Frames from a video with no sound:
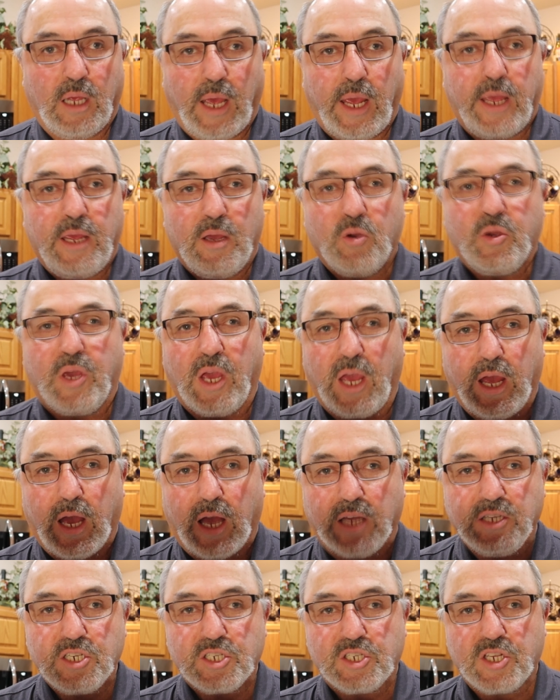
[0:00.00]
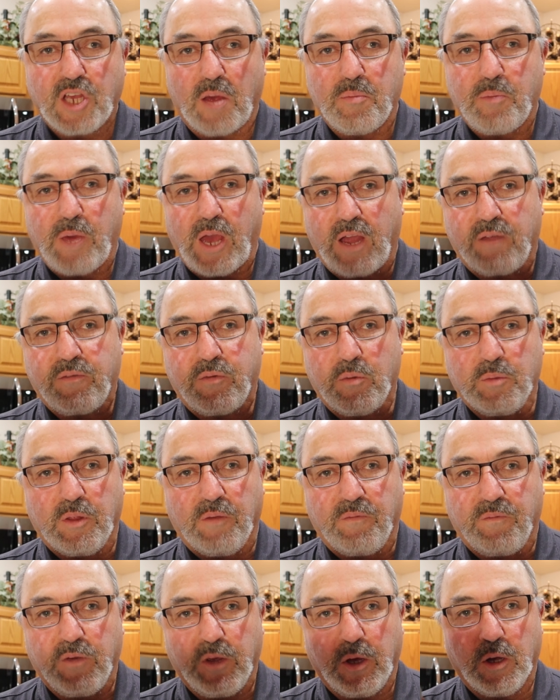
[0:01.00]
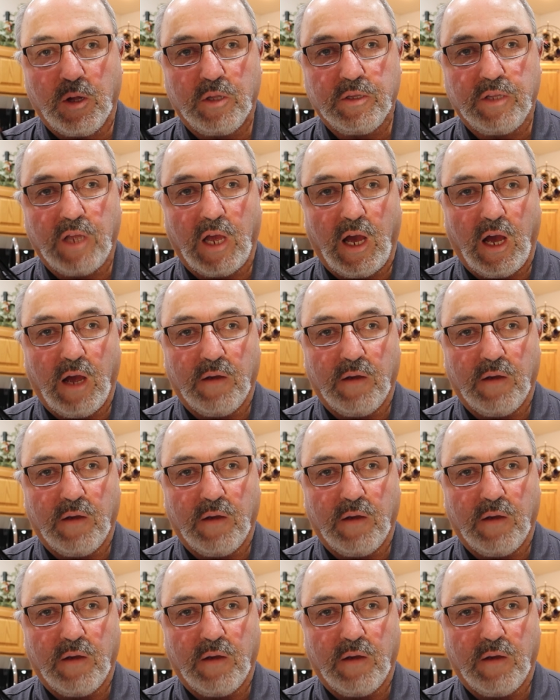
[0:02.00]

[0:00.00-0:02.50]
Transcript: Hey, okay, I just got back from the field